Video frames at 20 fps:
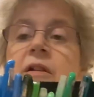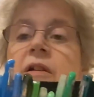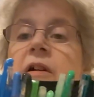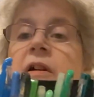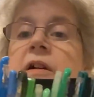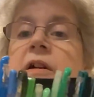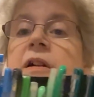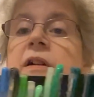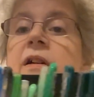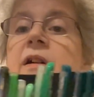
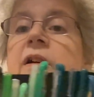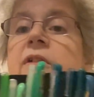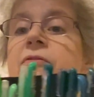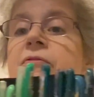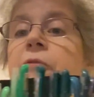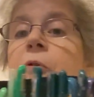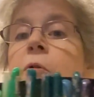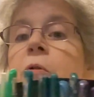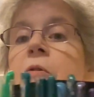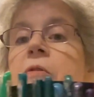
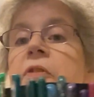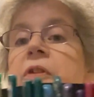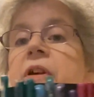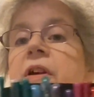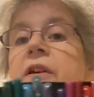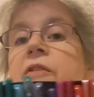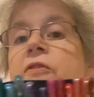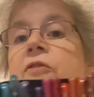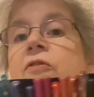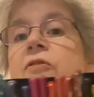unfold
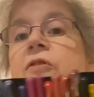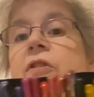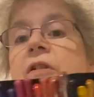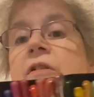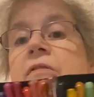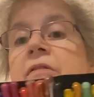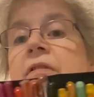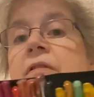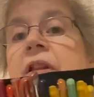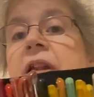this
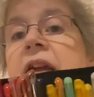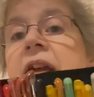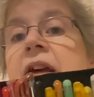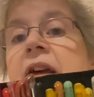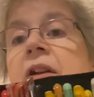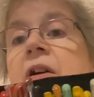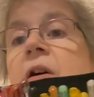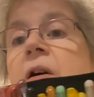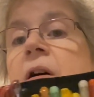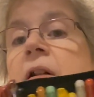and lay
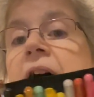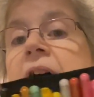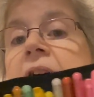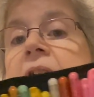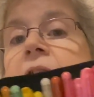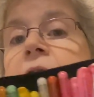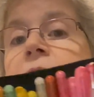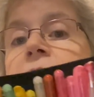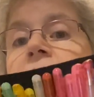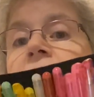it all
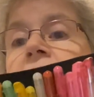out